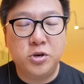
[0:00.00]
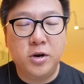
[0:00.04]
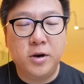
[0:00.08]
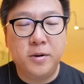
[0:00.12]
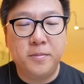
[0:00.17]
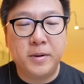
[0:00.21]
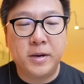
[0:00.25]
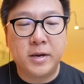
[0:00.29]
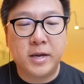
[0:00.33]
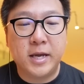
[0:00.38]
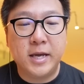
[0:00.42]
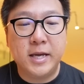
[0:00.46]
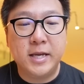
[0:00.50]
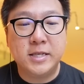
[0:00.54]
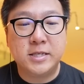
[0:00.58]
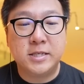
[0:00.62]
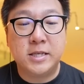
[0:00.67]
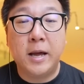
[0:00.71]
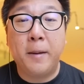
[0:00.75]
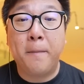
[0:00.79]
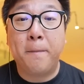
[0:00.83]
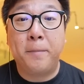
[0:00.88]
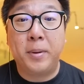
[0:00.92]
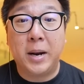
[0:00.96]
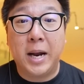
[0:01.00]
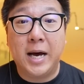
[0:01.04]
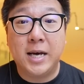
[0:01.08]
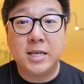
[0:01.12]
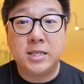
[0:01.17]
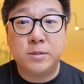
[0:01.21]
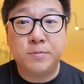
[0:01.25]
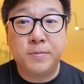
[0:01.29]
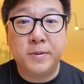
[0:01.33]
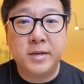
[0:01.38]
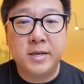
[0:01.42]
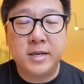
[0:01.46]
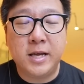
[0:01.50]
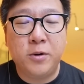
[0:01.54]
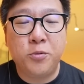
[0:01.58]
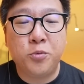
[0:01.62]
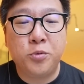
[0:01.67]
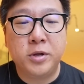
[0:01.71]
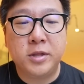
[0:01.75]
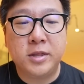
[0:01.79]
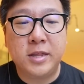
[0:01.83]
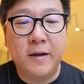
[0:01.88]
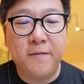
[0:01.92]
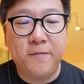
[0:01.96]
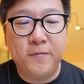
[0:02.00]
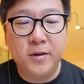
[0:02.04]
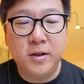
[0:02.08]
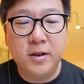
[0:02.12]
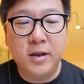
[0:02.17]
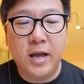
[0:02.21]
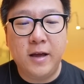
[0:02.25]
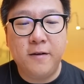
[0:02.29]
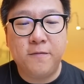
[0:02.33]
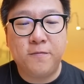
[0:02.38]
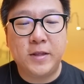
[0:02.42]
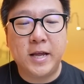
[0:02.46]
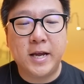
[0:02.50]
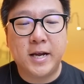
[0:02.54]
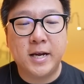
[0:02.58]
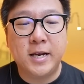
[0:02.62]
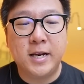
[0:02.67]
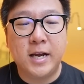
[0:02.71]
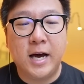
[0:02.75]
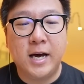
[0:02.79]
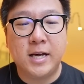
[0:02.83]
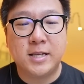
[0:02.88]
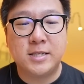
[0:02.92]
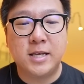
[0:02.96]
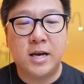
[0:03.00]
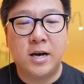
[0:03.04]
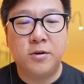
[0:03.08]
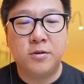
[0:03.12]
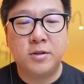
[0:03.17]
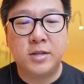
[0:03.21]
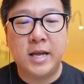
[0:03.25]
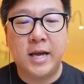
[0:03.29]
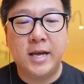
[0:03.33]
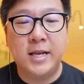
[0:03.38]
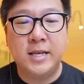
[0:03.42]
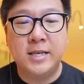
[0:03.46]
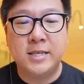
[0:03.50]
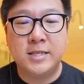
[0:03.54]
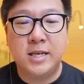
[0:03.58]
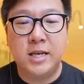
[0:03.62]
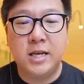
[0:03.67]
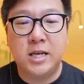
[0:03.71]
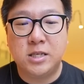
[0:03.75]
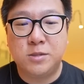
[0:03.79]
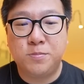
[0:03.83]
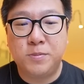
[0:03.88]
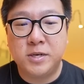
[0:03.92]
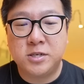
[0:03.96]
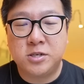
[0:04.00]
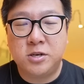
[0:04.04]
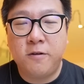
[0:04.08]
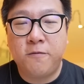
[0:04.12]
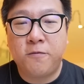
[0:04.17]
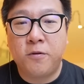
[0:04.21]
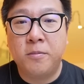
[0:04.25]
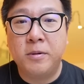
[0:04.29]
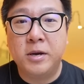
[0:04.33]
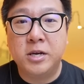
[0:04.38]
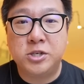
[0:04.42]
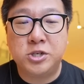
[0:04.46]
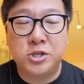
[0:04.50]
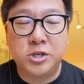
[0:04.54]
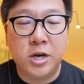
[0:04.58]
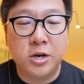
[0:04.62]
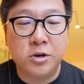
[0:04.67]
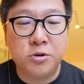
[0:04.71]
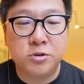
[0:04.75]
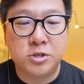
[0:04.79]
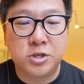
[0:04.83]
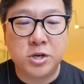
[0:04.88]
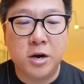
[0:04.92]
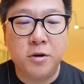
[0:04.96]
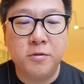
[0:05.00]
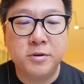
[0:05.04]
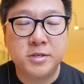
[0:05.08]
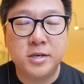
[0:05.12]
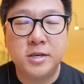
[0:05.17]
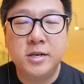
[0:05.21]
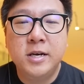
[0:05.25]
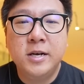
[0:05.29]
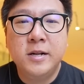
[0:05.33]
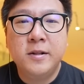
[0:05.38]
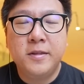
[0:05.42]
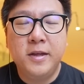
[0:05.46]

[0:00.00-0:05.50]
up against the Blast Burn. That would definitely have taken us out that easily, especially from a Shadow Charizard.